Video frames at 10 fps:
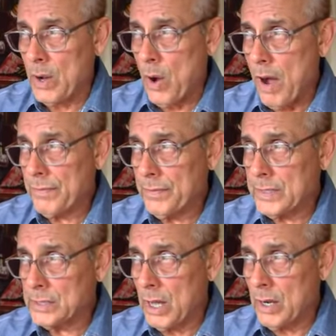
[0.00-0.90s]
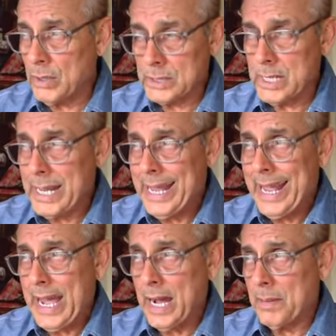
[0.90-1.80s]
off of its lows,
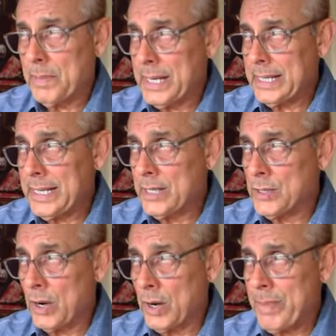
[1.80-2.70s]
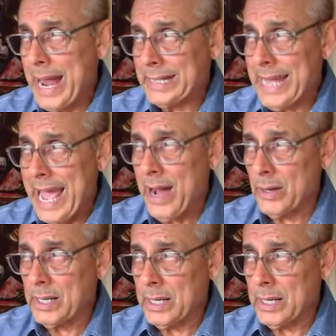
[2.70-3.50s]
but it did turn back down.